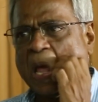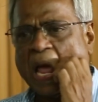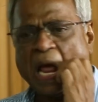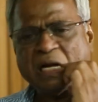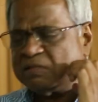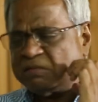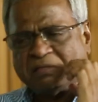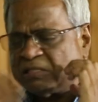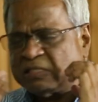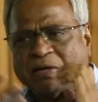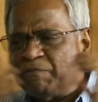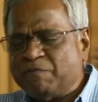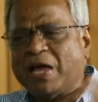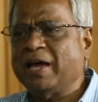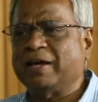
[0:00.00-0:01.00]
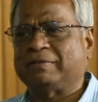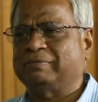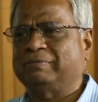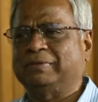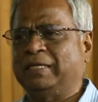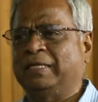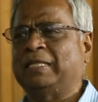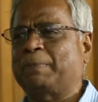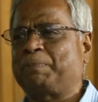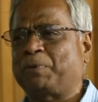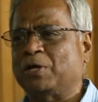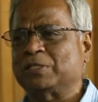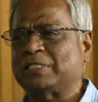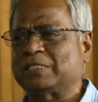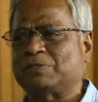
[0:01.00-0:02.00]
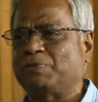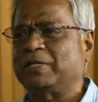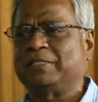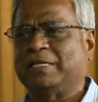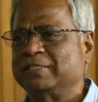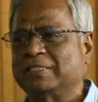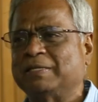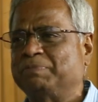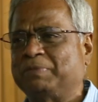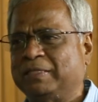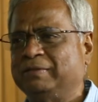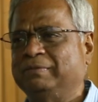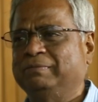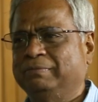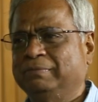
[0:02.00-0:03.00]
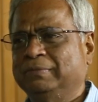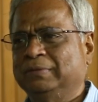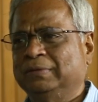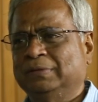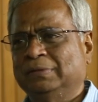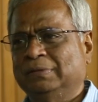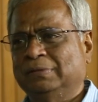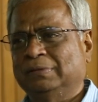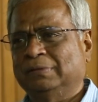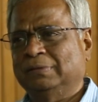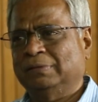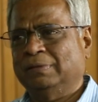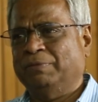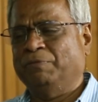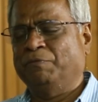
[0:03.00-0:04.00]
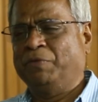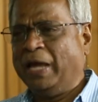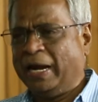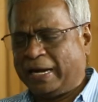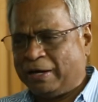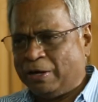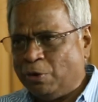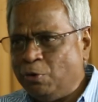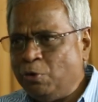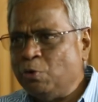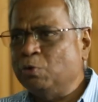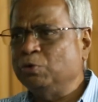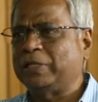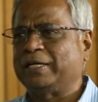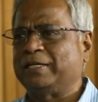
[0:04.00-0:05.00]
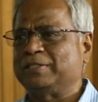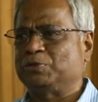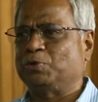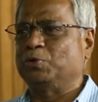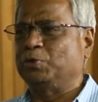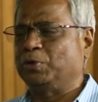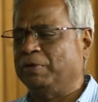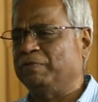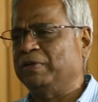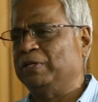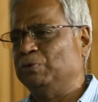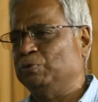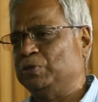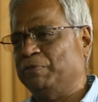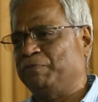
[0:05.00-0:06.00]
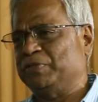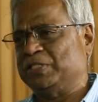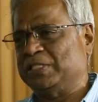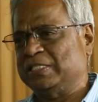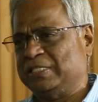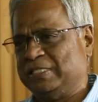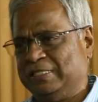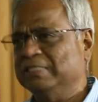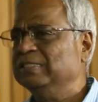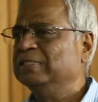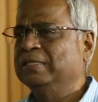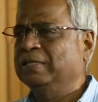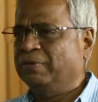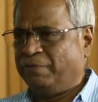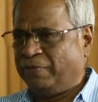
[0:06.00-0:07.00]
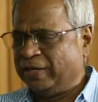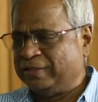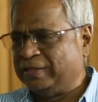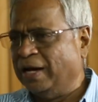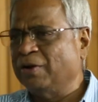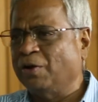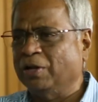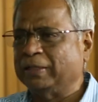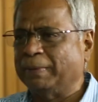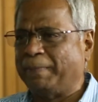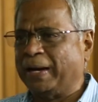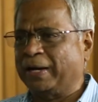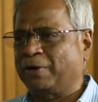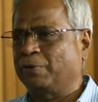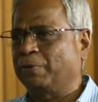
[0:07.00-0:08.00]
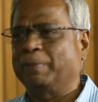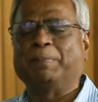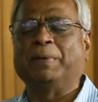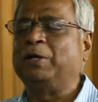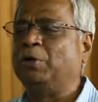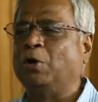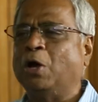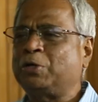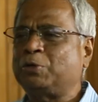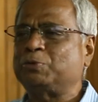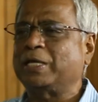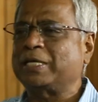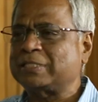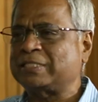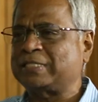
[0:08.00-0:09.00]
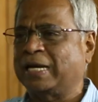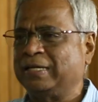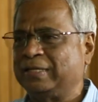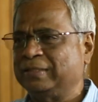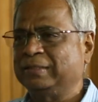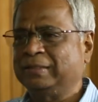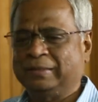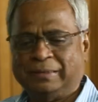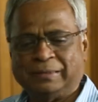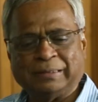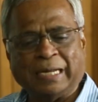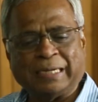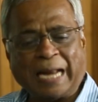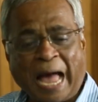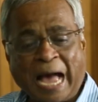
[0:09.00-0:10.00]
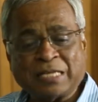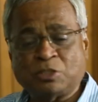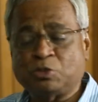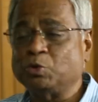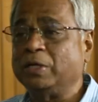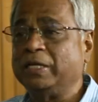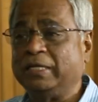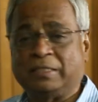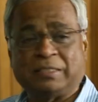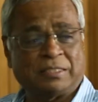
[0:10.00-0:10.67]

And somewhere in that process we had done something, we had knew that it is going to give in huge efficiency. We had done all the background work, but not to the extent that actually it